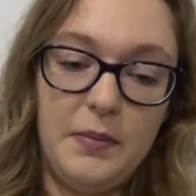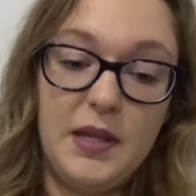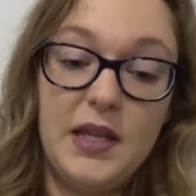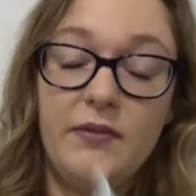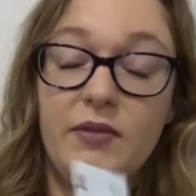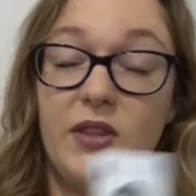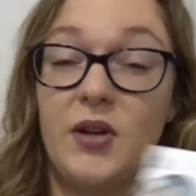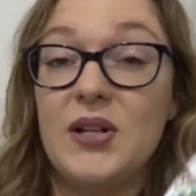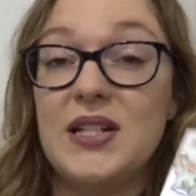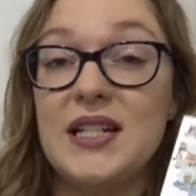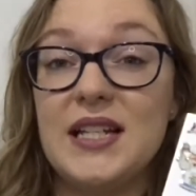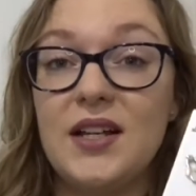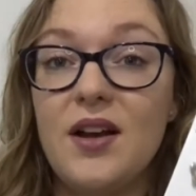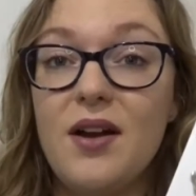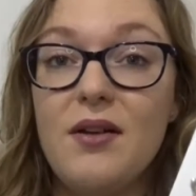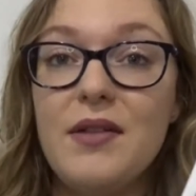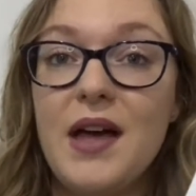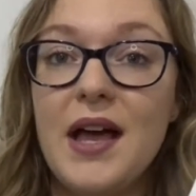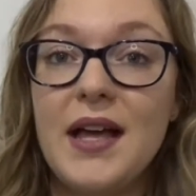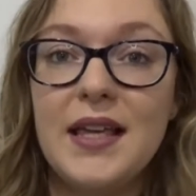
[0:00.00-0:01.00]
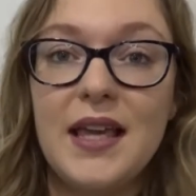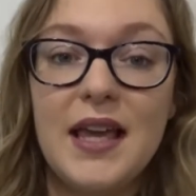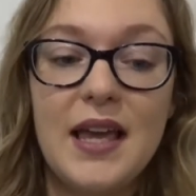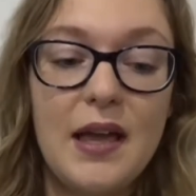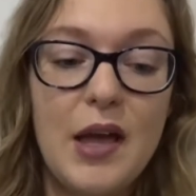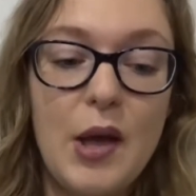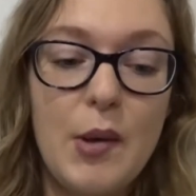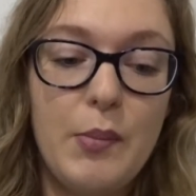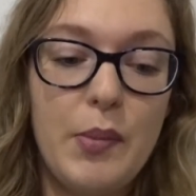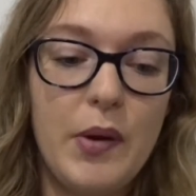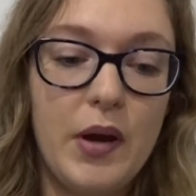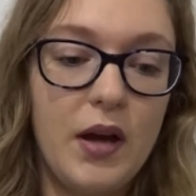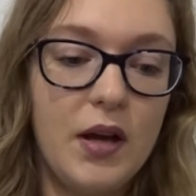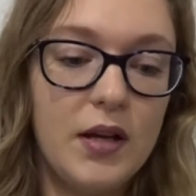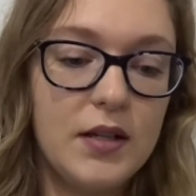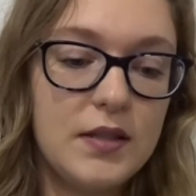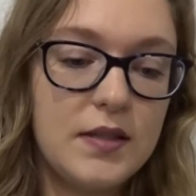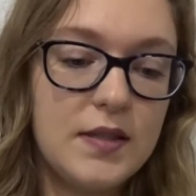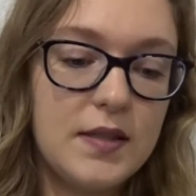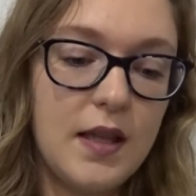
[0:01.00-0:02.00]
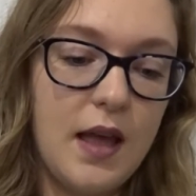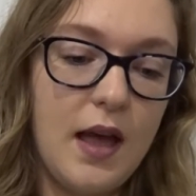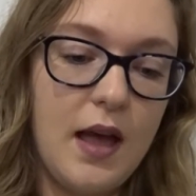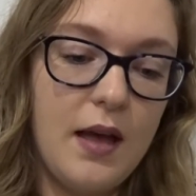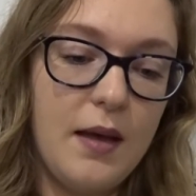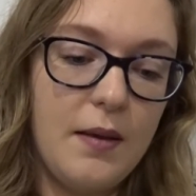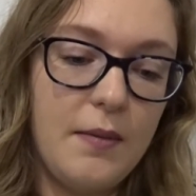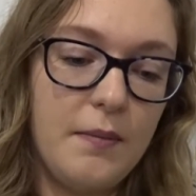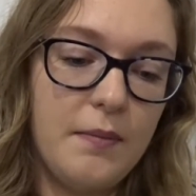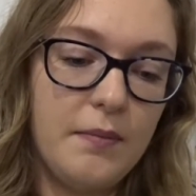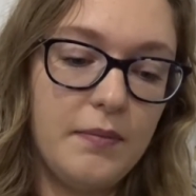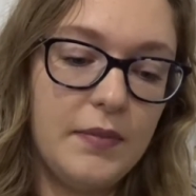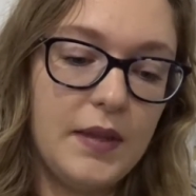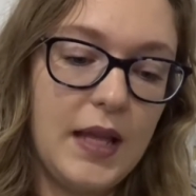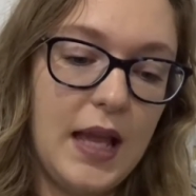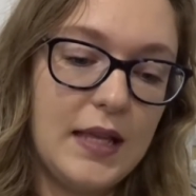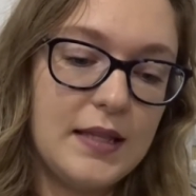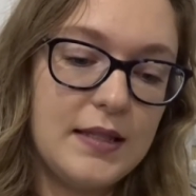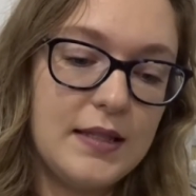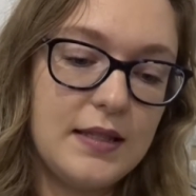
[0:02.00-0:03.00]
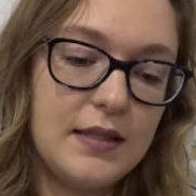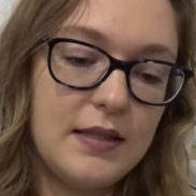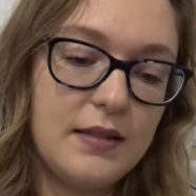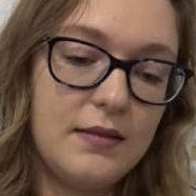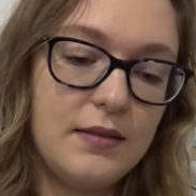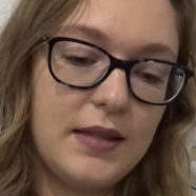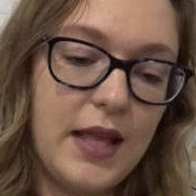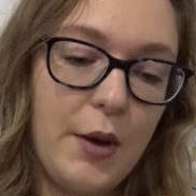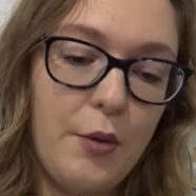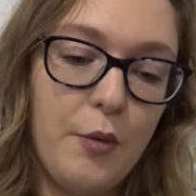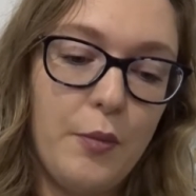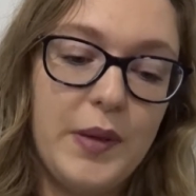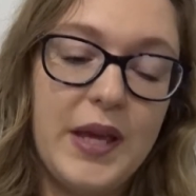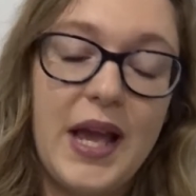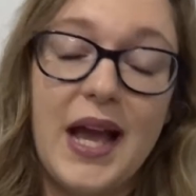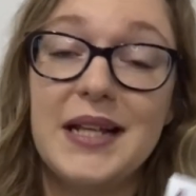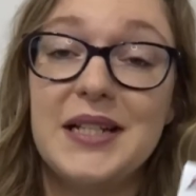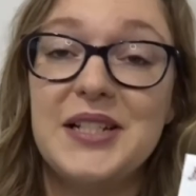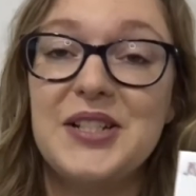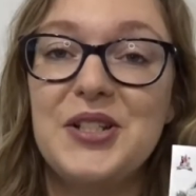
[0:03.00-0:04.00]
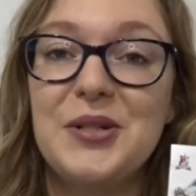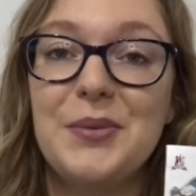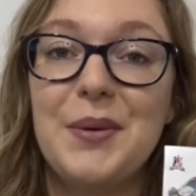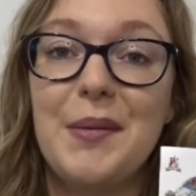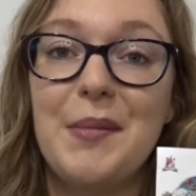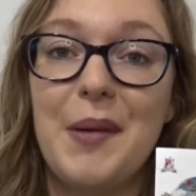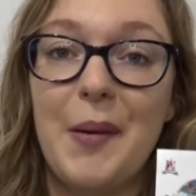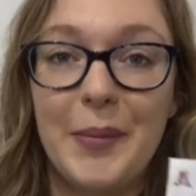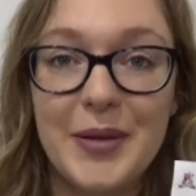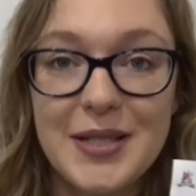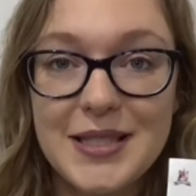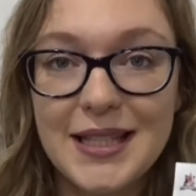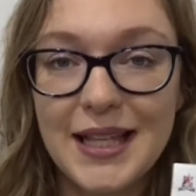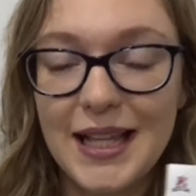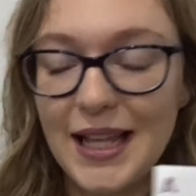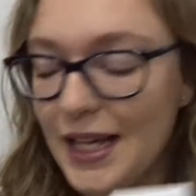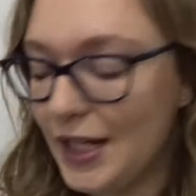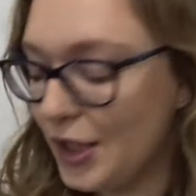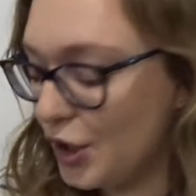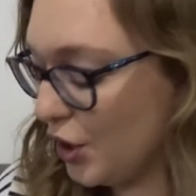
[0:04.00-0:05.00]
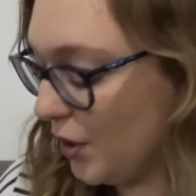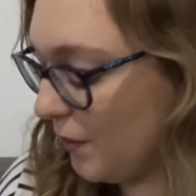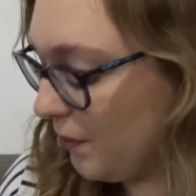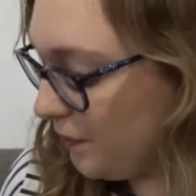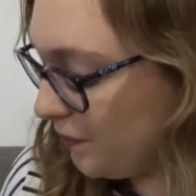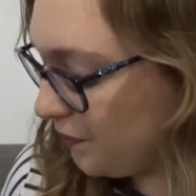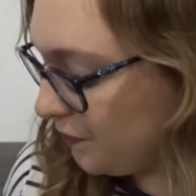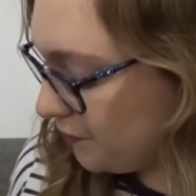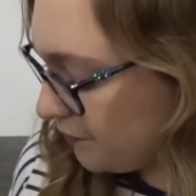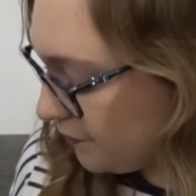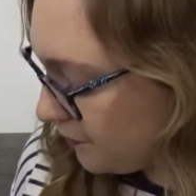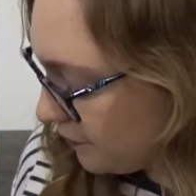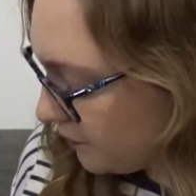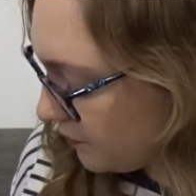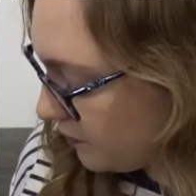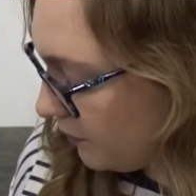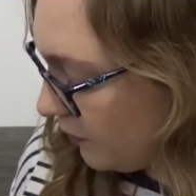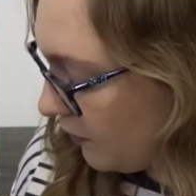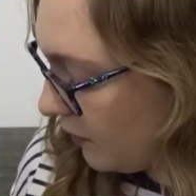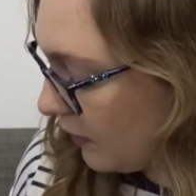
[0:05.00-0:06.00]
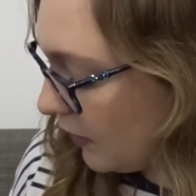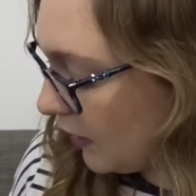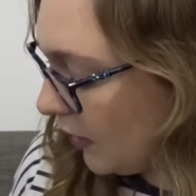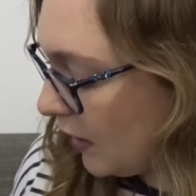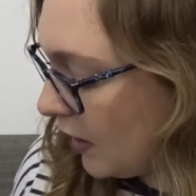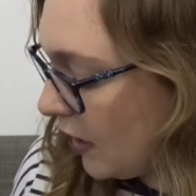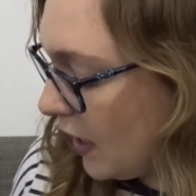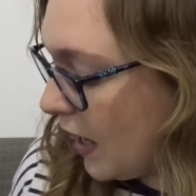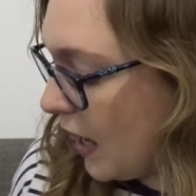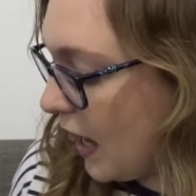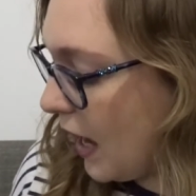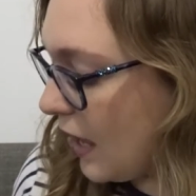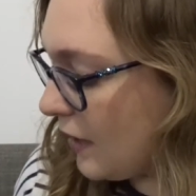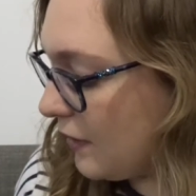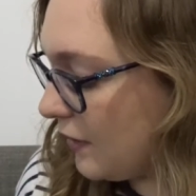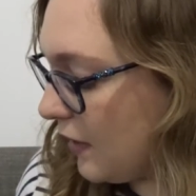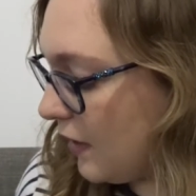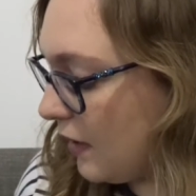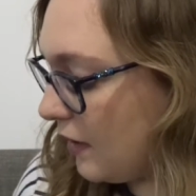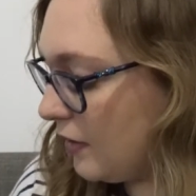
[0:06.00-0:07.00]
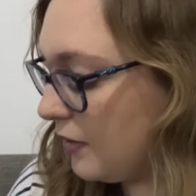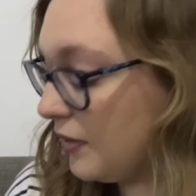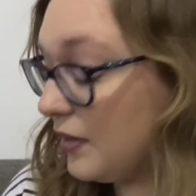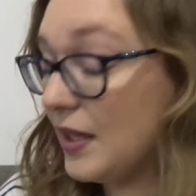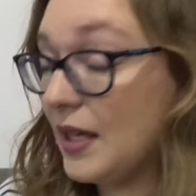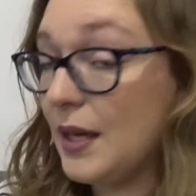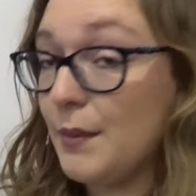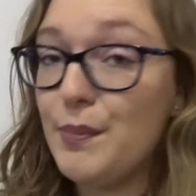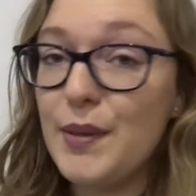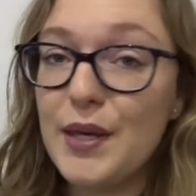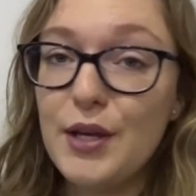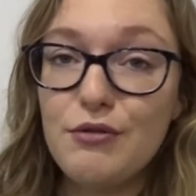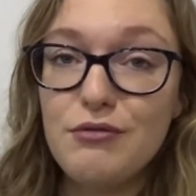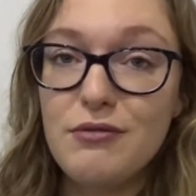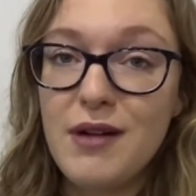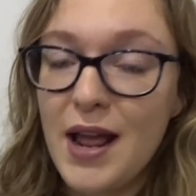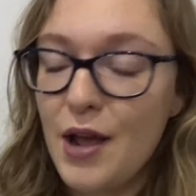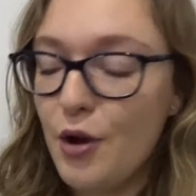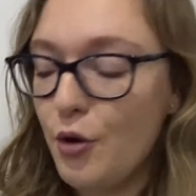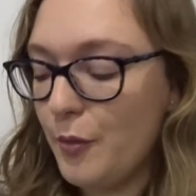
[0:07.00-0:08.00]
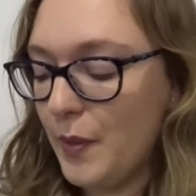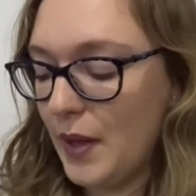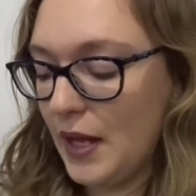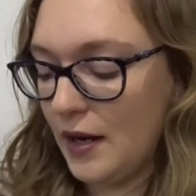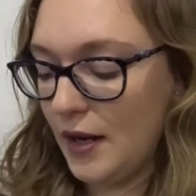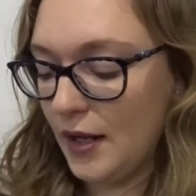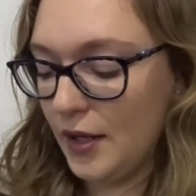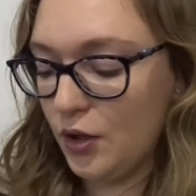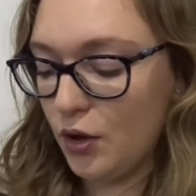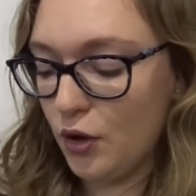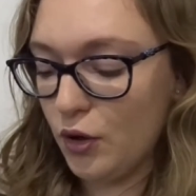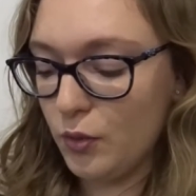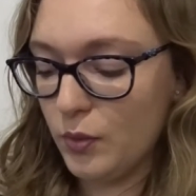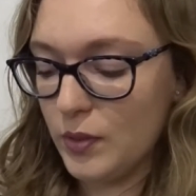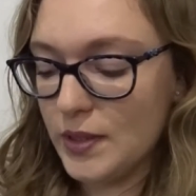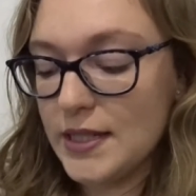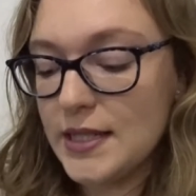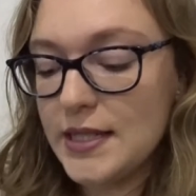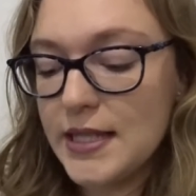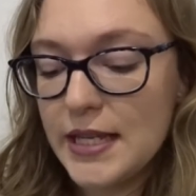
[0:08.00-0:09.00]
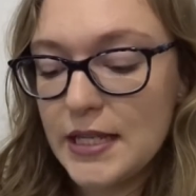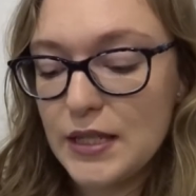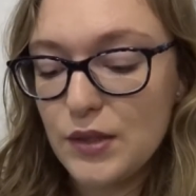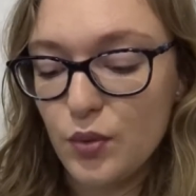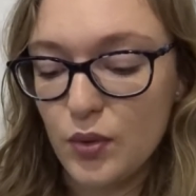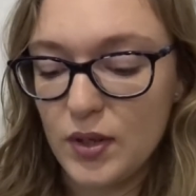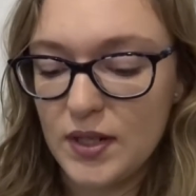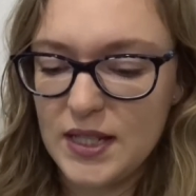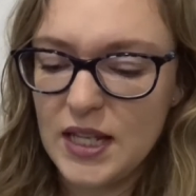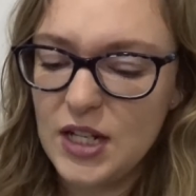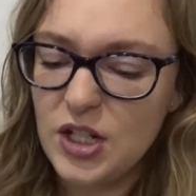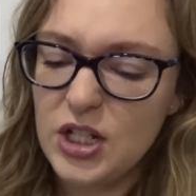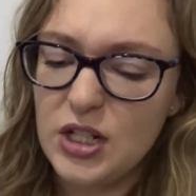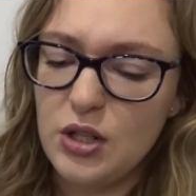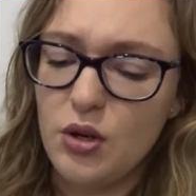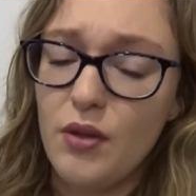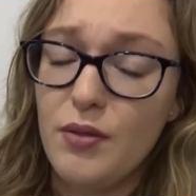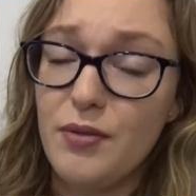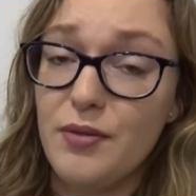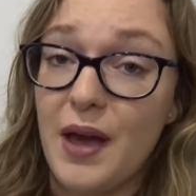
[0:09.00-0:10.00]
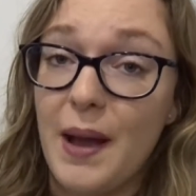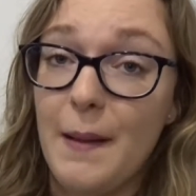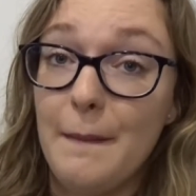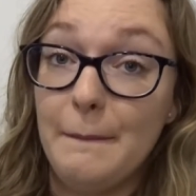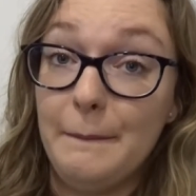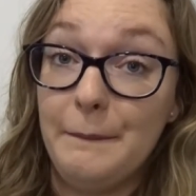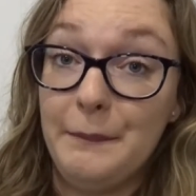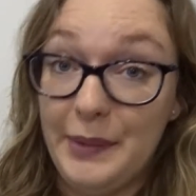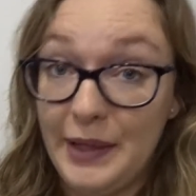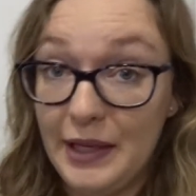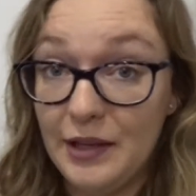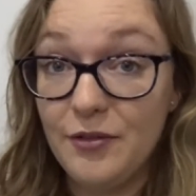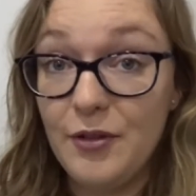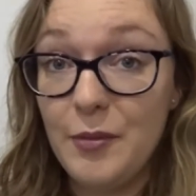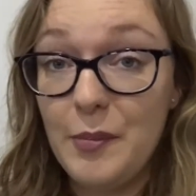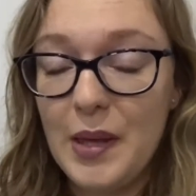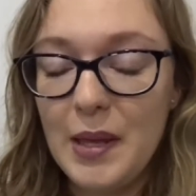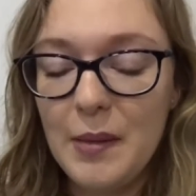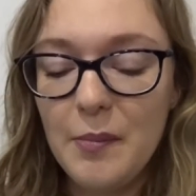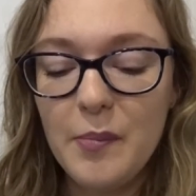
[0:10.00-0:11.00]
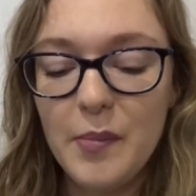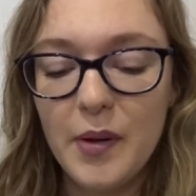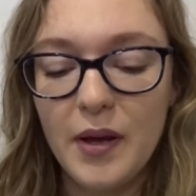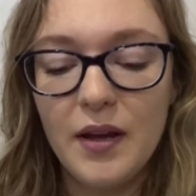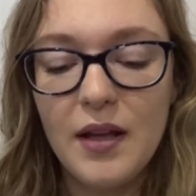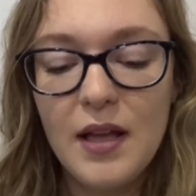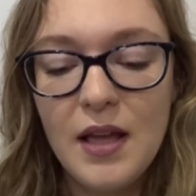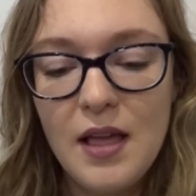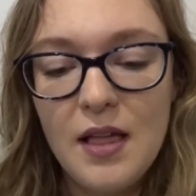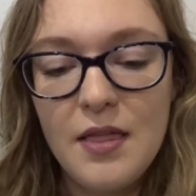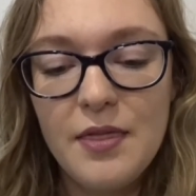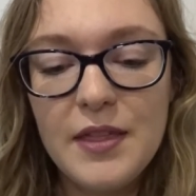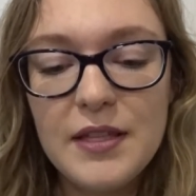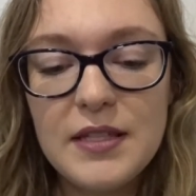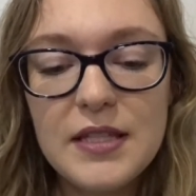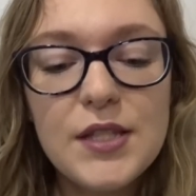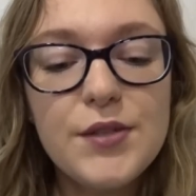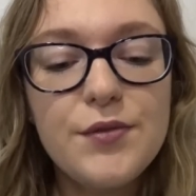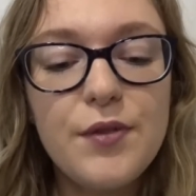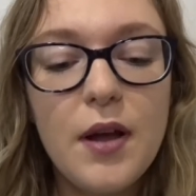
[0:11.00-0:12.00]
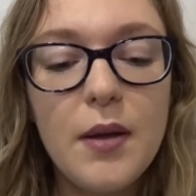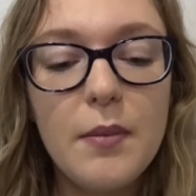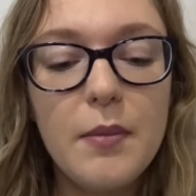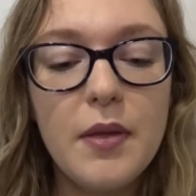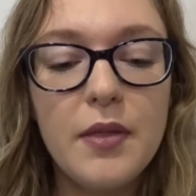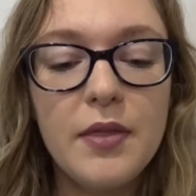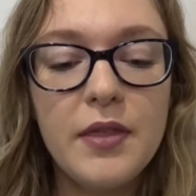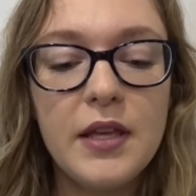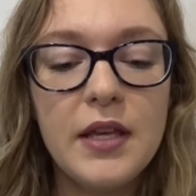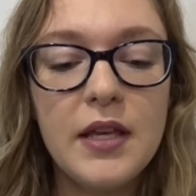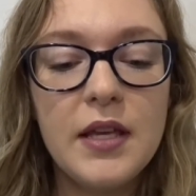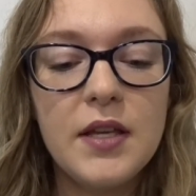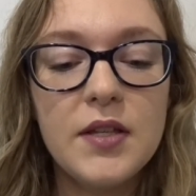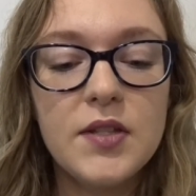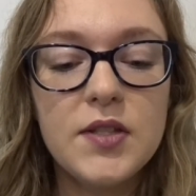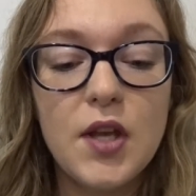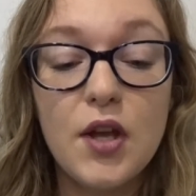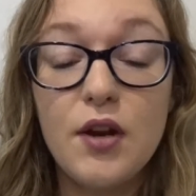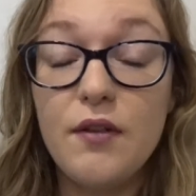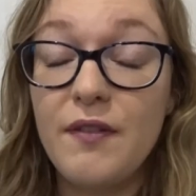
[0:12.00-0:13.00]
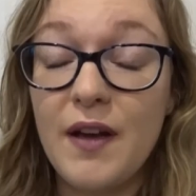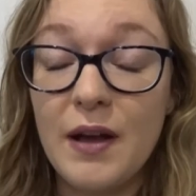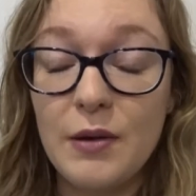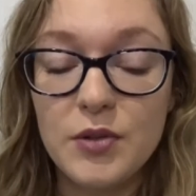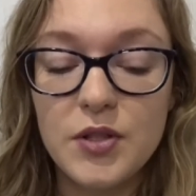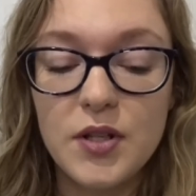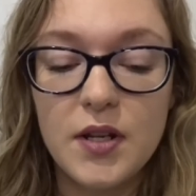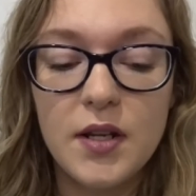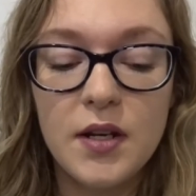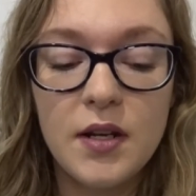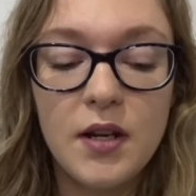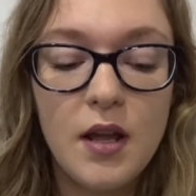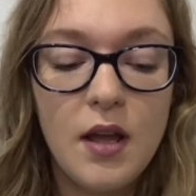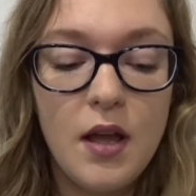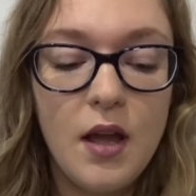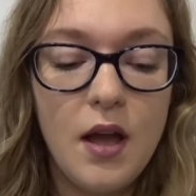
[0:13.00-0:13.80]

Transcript: even though I didn't go that year, but yes, that will be added to my Muppets collection. And then the big grail pin I got was this one. It's actually not that big of a pin, but this is from the Soda Fountain,